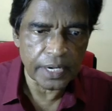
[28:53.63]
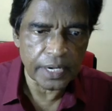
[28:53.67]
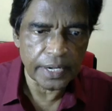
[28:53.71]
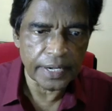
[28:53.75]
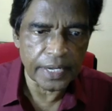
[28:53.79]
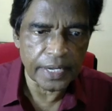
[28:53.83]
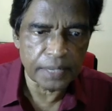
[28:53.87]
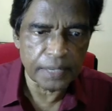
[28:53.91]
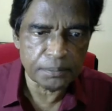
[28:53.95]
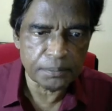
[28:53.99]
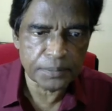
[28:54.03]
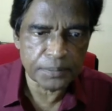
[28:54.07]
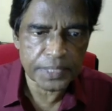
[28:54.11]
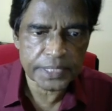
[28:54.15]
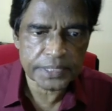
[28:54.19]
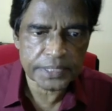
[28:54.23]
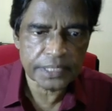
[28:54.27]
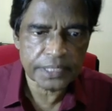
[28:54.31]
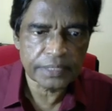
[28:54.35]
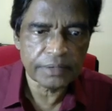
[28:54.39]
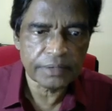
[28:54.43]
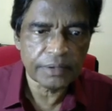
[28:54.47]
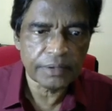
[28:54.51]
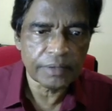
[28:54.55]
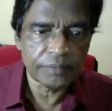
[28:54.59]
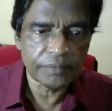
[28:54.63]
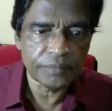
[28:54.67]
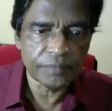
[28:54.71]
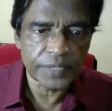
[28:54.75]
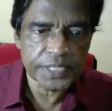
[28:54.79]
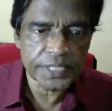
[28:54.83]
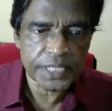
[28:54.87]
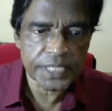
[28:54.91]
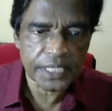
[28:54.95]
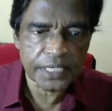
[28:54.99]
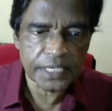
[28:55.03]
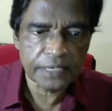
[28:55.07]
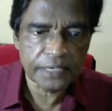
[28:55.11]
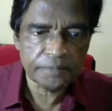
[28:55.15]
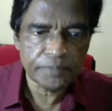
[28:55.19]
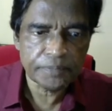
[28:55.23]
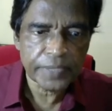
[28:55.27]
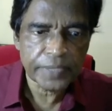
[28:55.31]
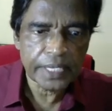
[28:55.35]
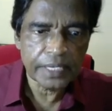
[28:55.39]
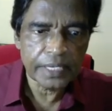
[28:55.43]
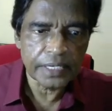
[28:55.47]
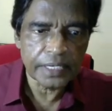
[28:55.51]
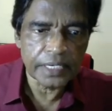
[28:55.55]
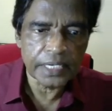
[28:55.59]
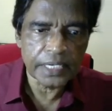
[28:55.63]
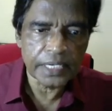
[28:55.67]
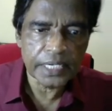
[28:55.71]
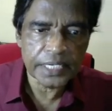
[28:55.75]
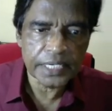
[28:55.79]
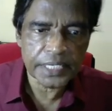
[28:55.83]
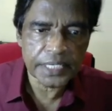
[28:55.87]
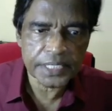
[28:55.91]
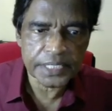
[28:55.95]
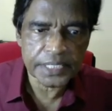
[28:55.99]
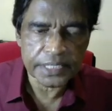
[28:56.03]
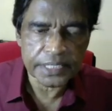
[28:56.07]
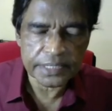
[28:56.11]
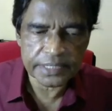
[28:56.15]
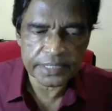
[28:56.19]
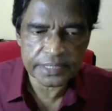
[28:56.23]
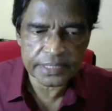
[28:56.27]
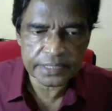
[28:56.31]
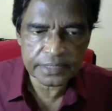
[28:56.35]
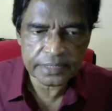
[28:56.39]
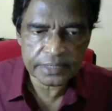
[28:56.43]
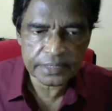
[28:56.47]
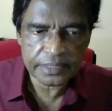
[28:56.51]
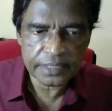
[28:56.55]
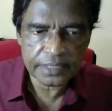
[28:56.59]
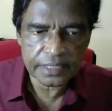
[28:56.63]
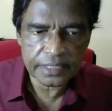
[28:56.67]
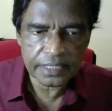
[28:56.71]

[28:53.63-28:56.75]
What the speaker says: numbers which are integers.